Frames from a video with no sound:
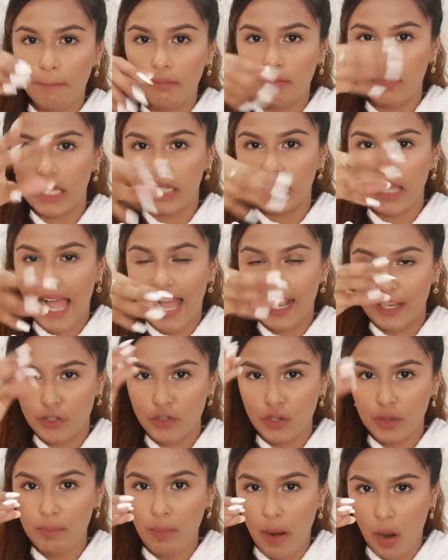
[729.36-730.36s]
like the
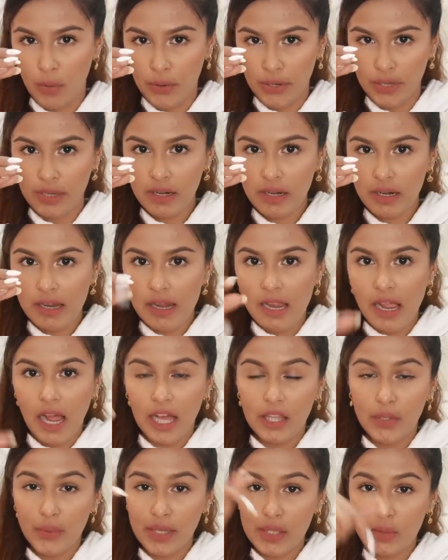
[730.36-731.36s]
actual powder.
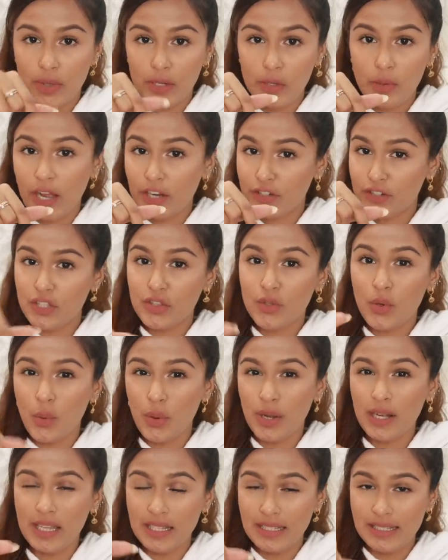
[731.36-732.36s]
Otherwise, when you actually throw
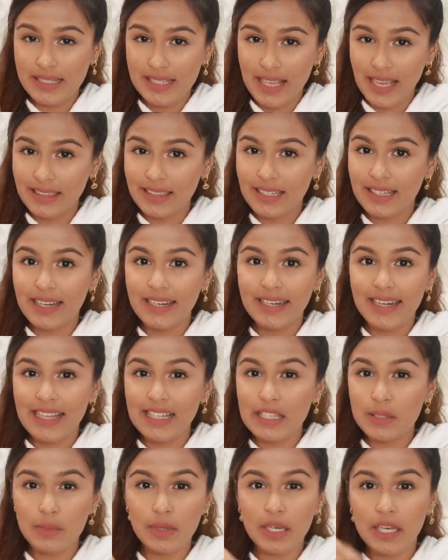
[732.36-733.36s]
it inside the
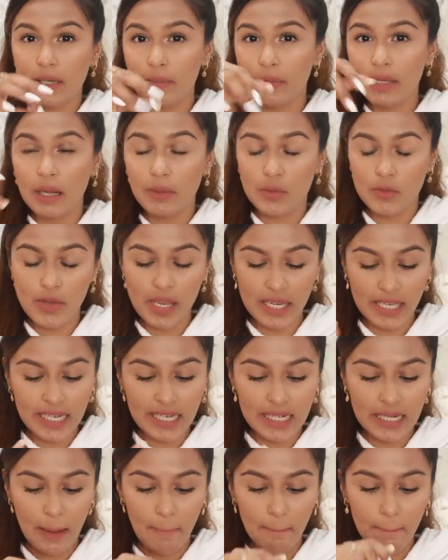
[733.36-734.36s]
condensed milk, it becomes very
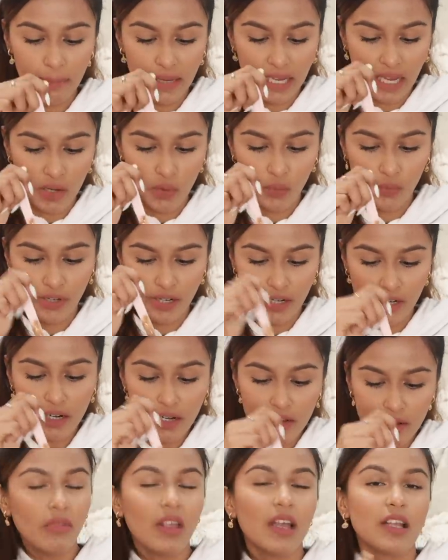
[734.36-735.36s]
clumpy and
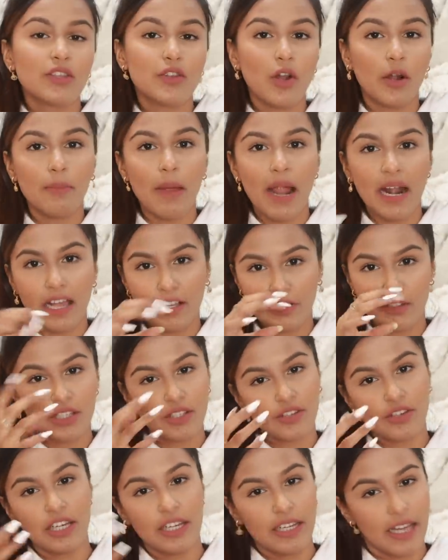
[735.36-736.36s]
weird. It's not bad actually,
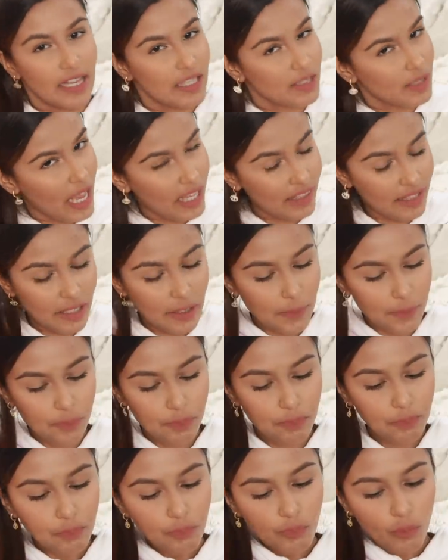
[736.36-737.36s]
it's really nice. I think
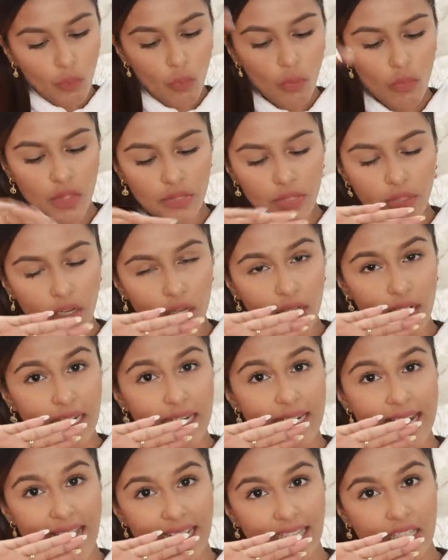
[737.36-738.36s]
the
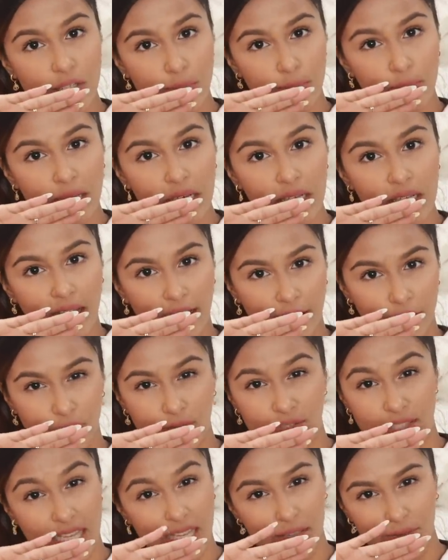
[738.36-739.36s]
condensed milk kind of
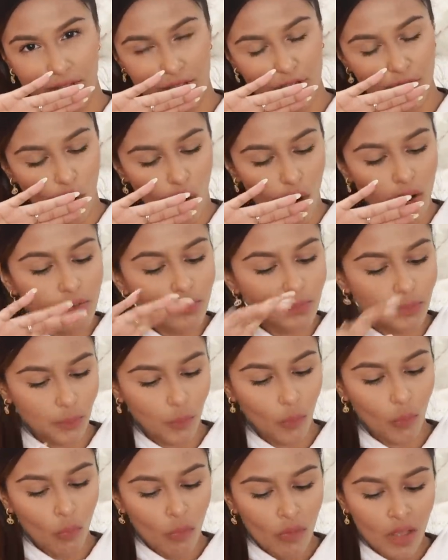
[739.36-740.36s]
saves it all.
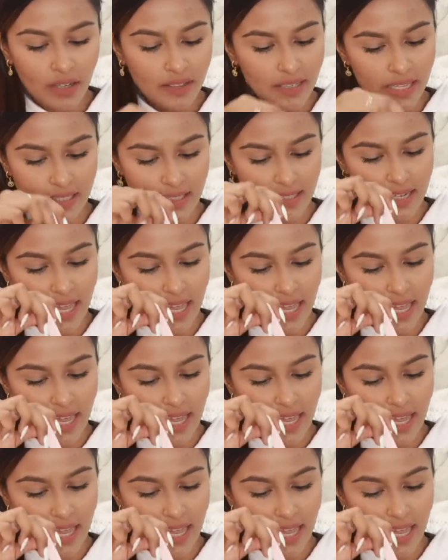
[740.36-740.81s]
Tastes